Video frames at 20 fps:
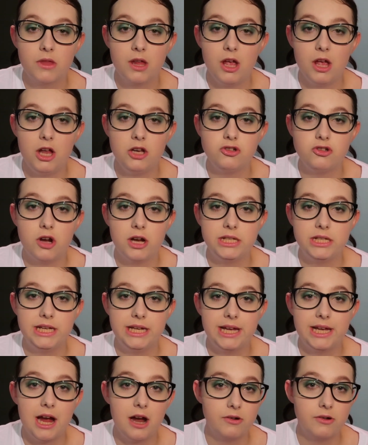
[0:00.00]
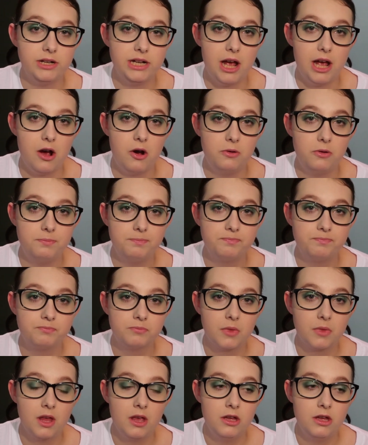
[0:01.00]
and try and get carried out
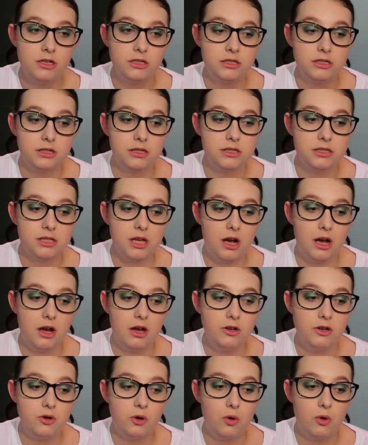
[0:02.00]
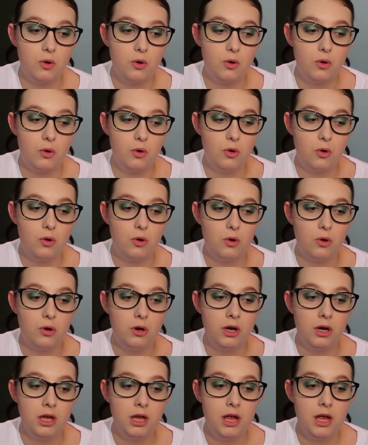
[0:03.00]
to the side, or
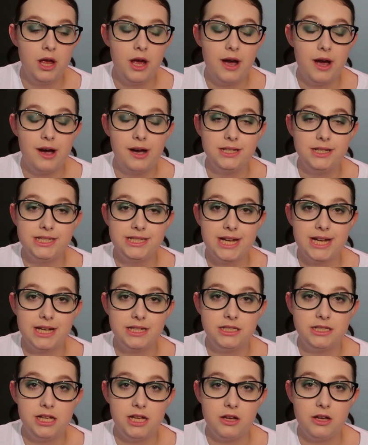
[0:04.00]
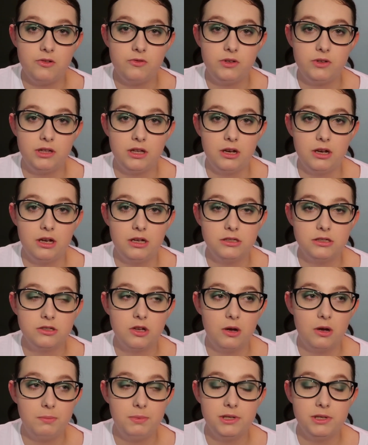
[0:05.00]
I stand here for the last
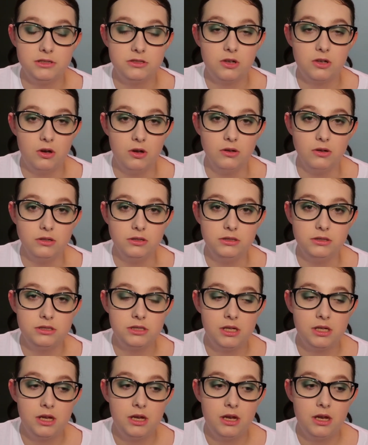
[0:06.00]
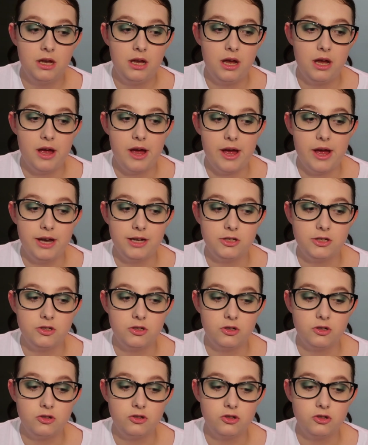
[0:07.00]
couple of songs
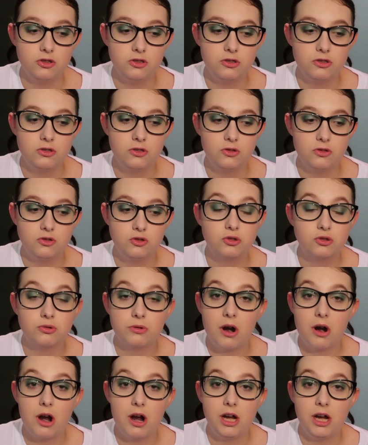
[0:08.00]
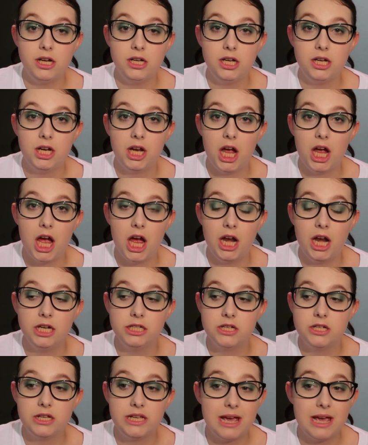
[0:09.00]
and just try
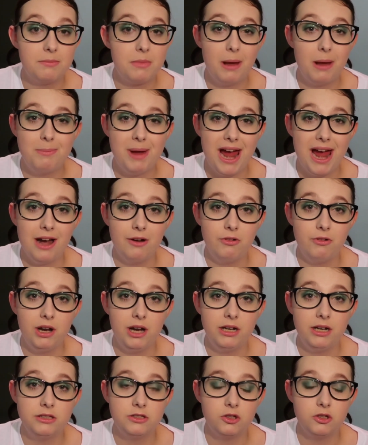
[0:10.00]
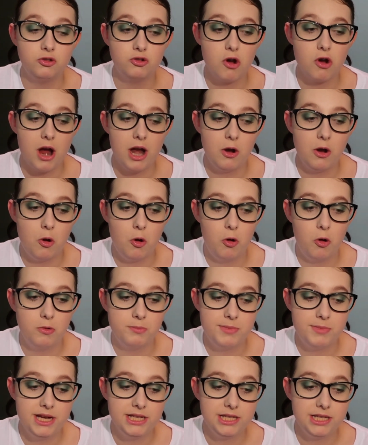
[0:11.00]
and get my bearings and try and hold
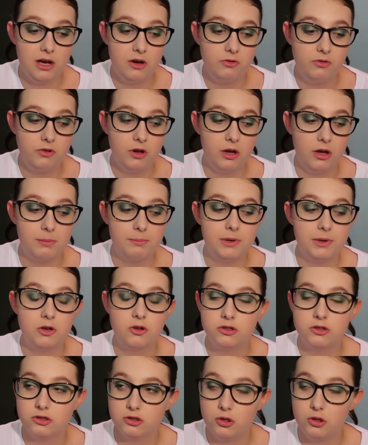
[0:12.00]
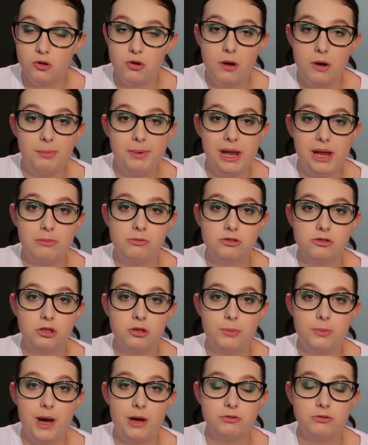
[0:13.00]
myself up, because soon I'll be able to
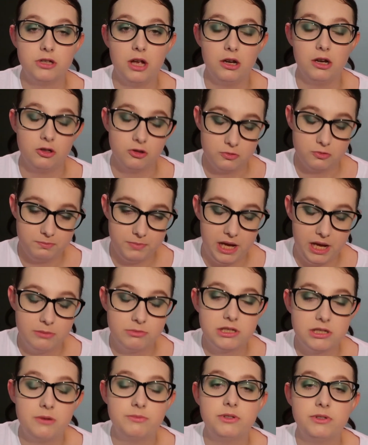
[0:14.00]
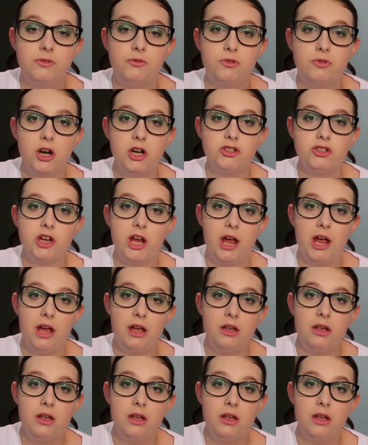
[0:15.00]
go outside, I'll be able to have some fresh air